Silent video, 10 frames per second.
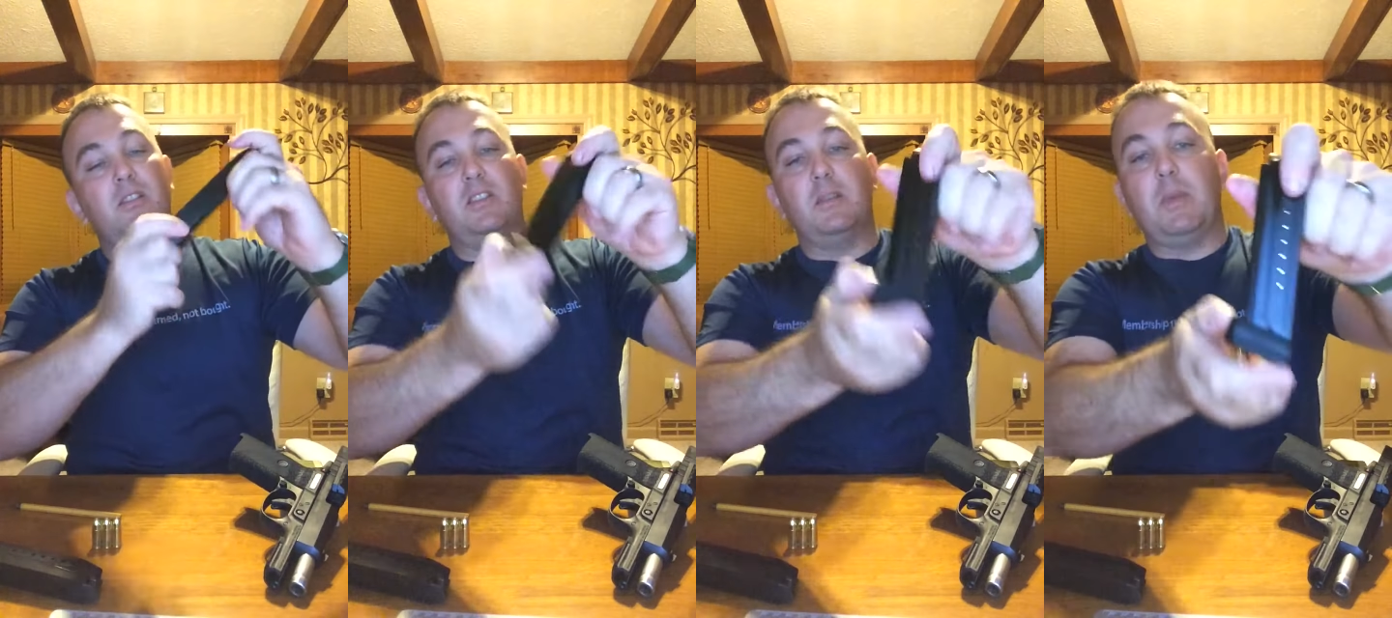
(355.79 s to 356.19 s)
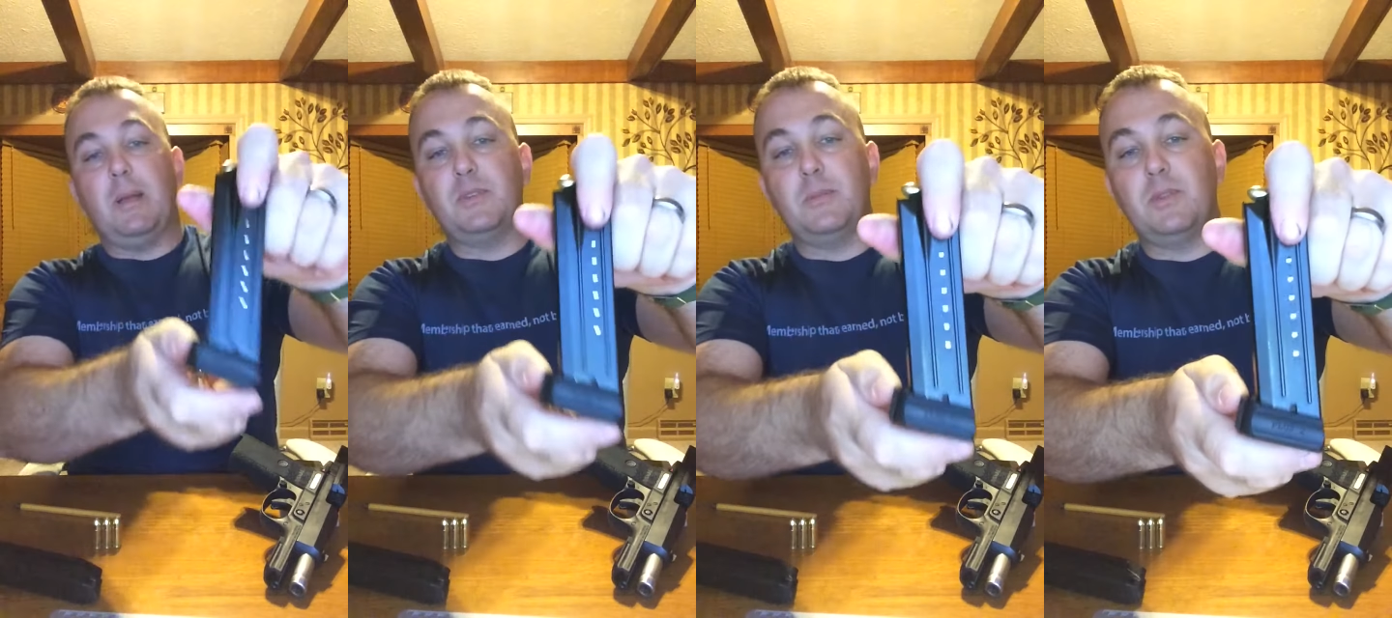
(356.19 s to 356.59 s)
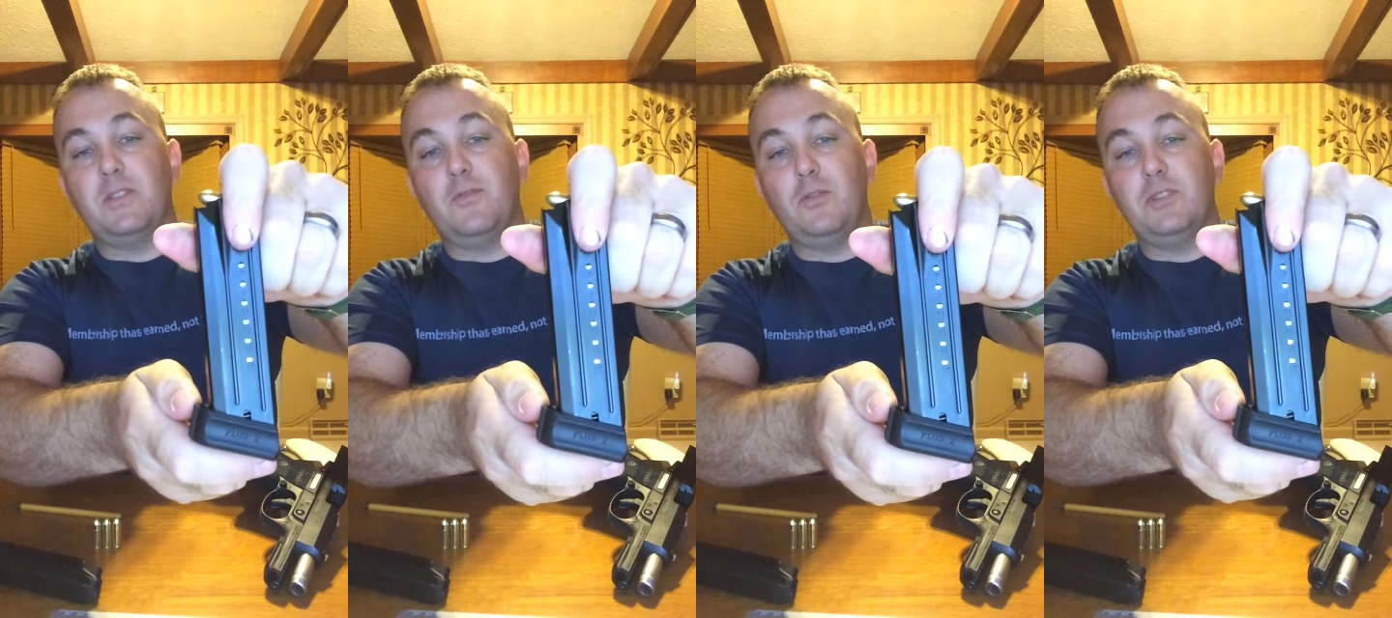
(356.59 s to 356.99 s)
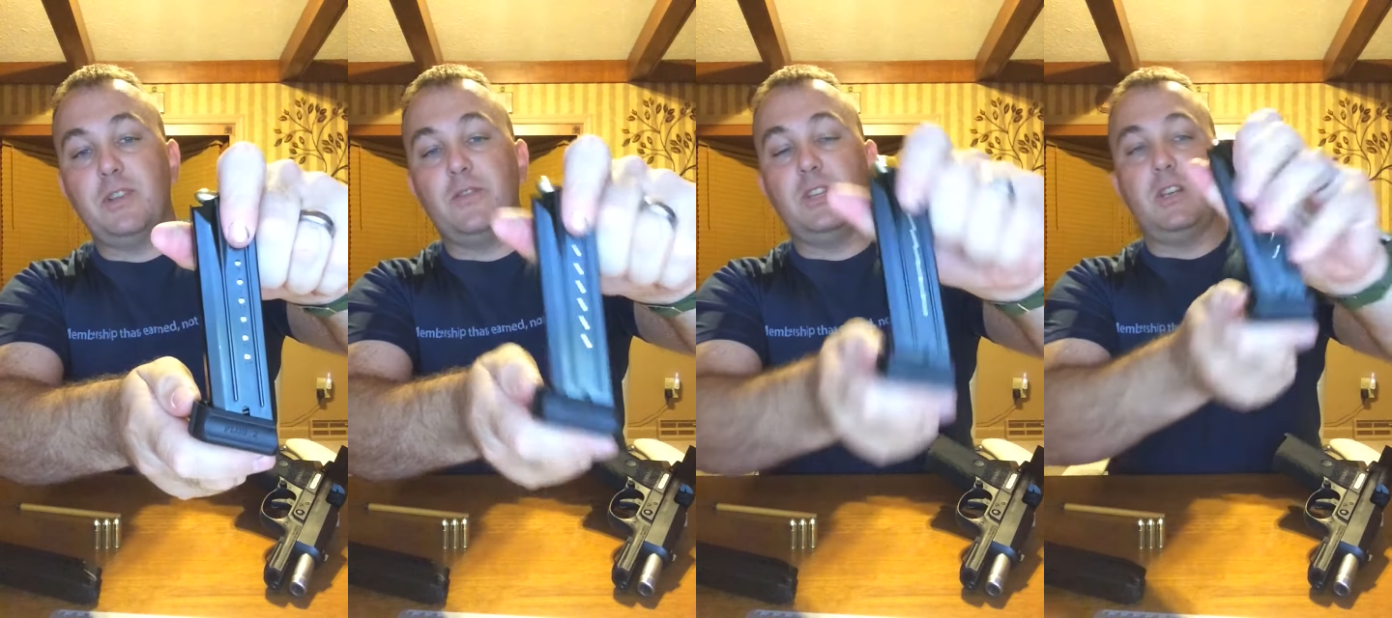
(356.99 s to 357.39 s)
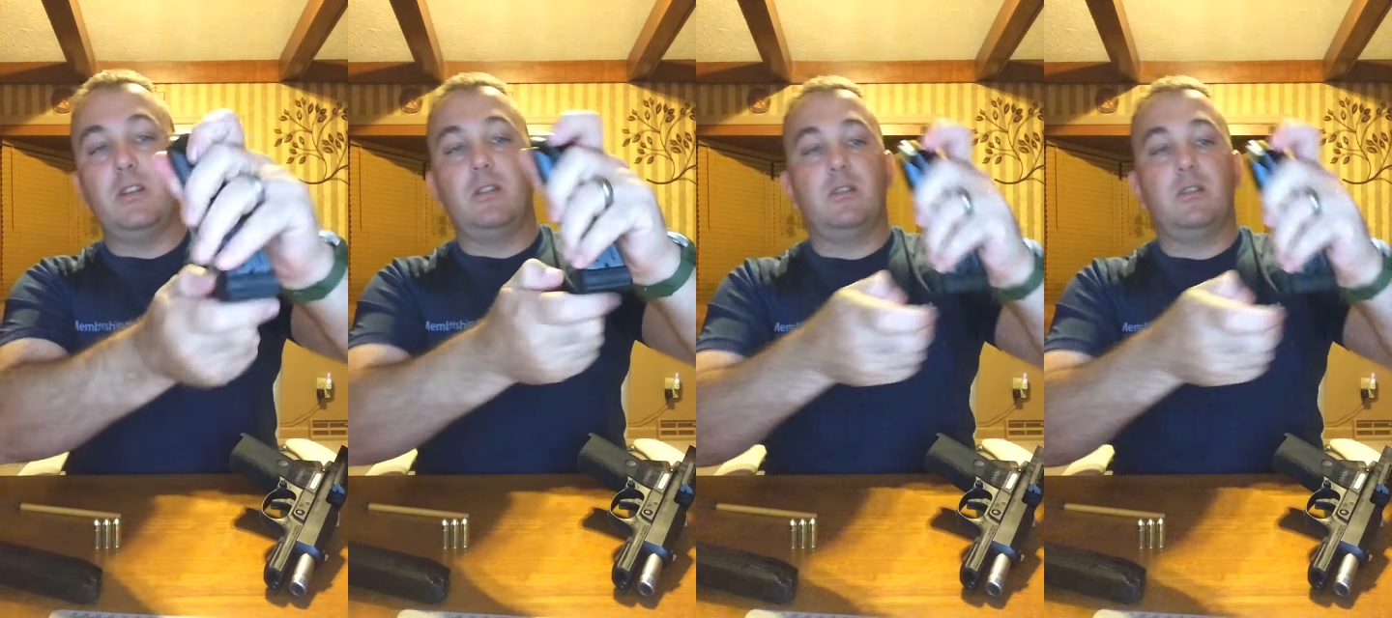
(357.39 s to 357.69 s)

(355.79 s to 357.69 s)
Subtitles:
See, it pops up to the full 17.